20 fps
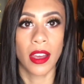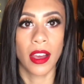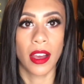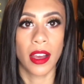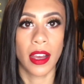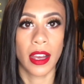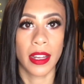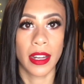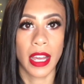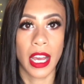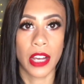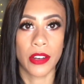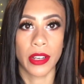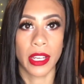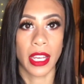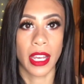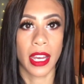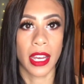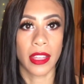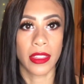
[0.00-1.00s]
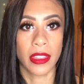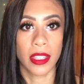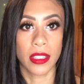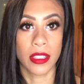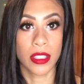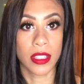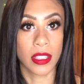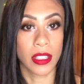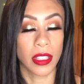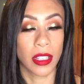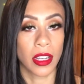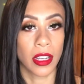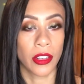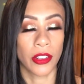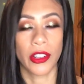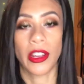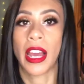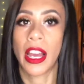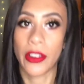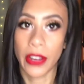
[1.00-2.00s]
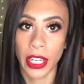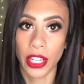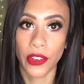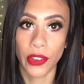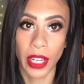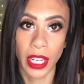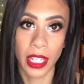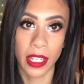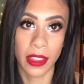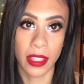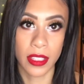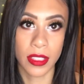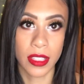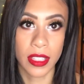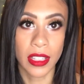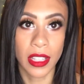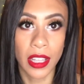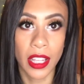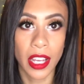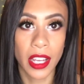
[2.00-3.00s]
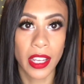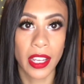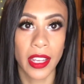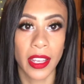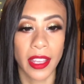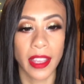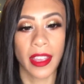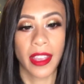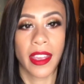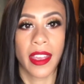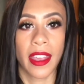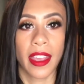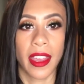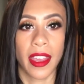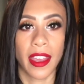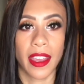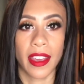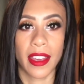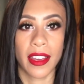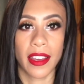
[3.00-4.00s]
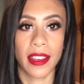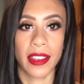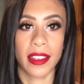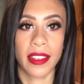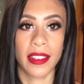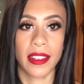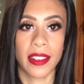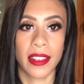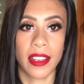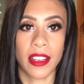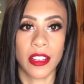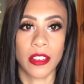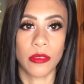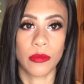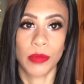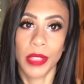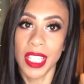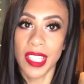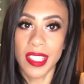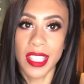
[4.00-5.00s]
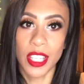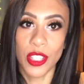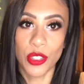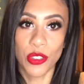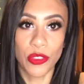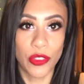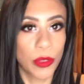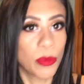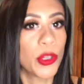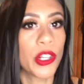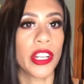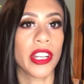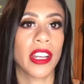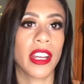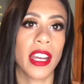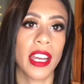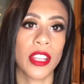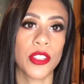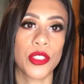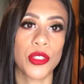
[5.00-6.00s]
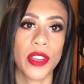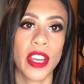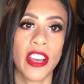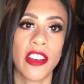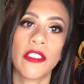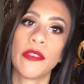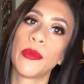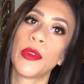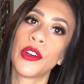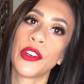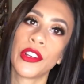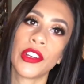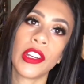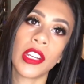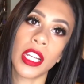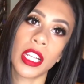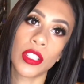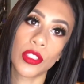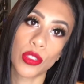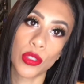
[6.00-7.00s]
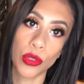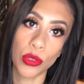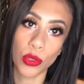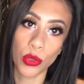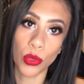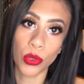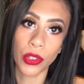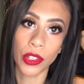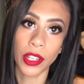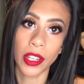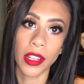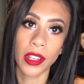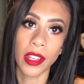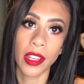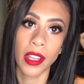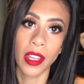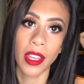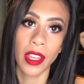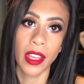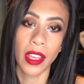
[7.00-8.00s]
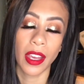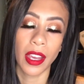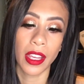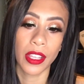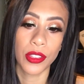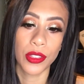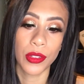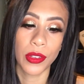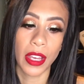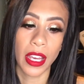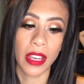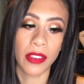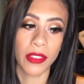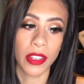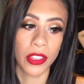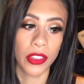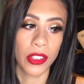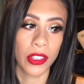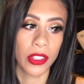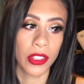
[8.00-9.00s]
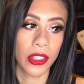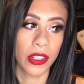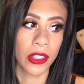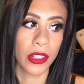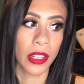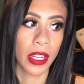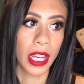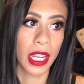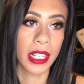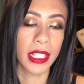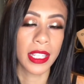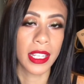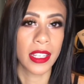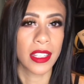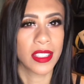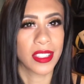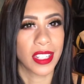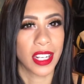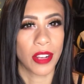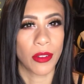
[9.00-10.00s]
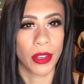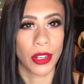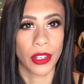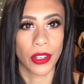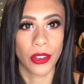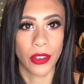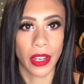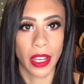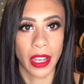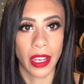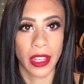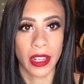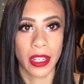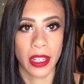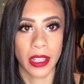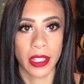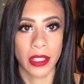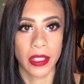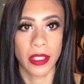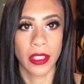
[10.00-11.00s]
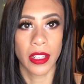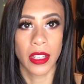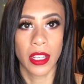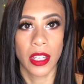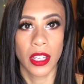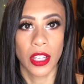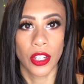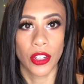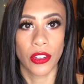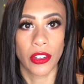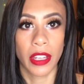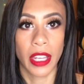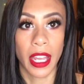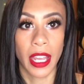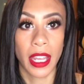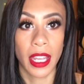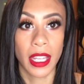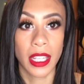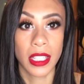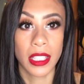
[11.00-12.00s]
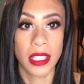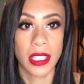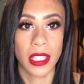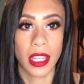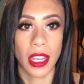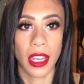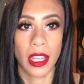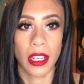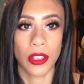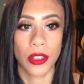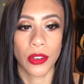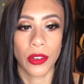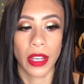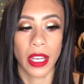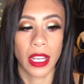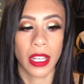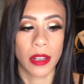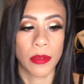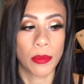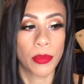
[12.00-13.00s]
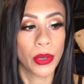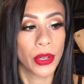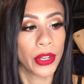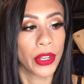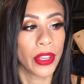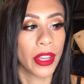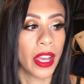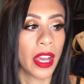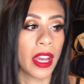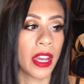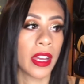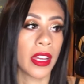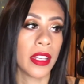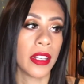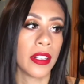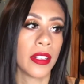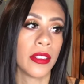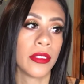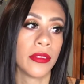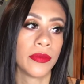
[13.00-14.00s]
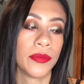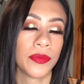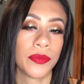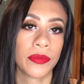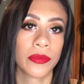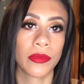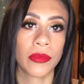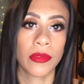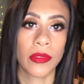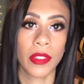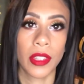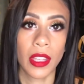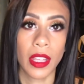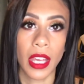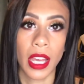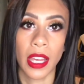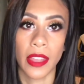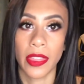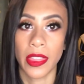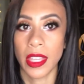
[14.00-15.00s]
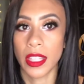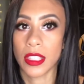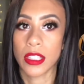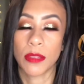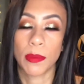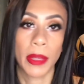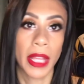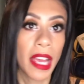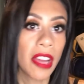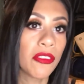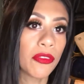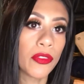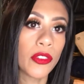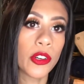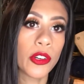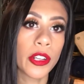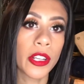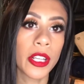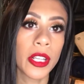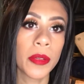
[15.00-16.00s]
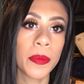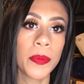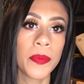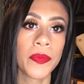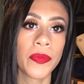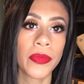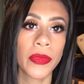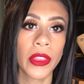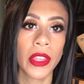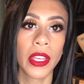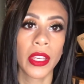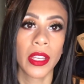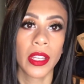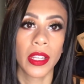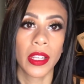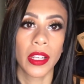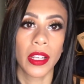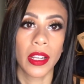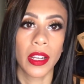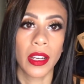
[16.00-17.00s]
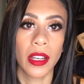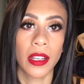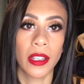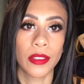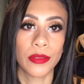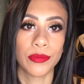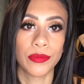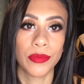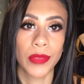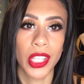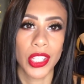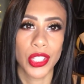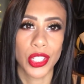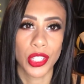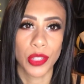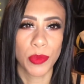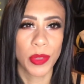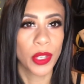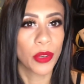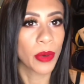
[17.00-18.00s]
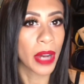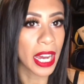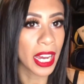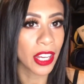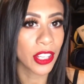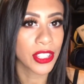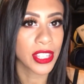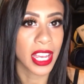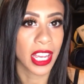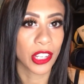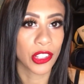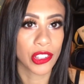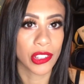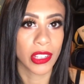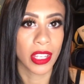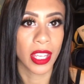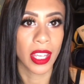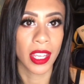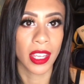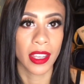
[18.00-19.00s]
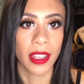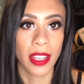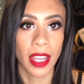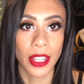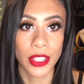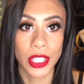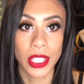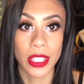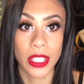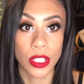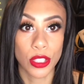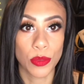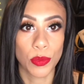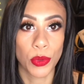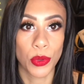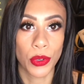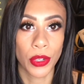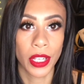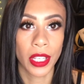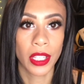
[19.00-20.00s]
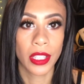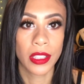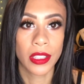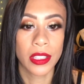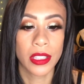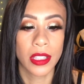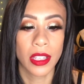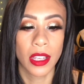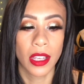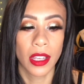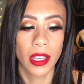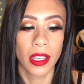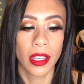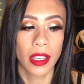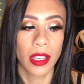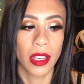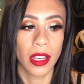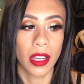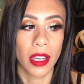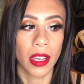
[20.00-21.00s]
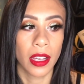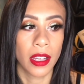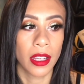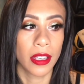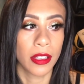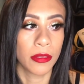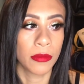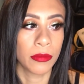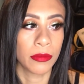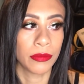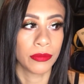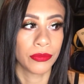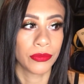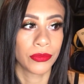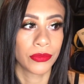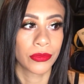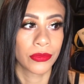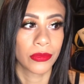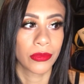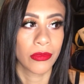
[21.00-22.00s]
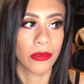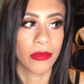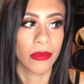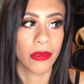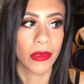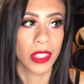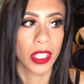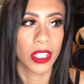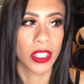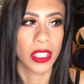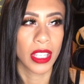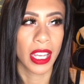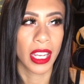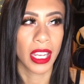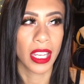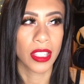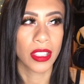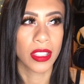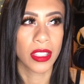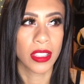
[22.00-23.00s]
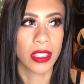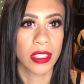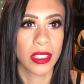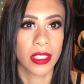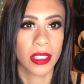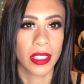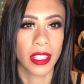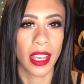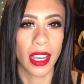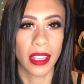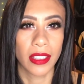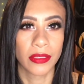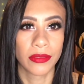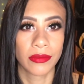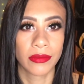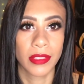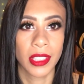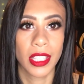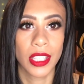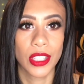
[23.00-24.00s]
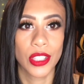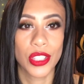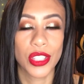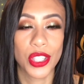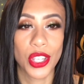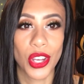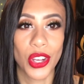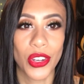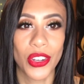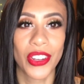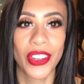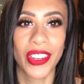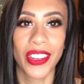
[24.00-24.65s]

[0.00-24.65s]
on how I got this, or how I created this look. And please stay tuned for more. I do have more in store. I do have other ideas that I want to go ahead and create and go ahead and put on this platform. It took me a while to actually get to this point. I guess, yeah. So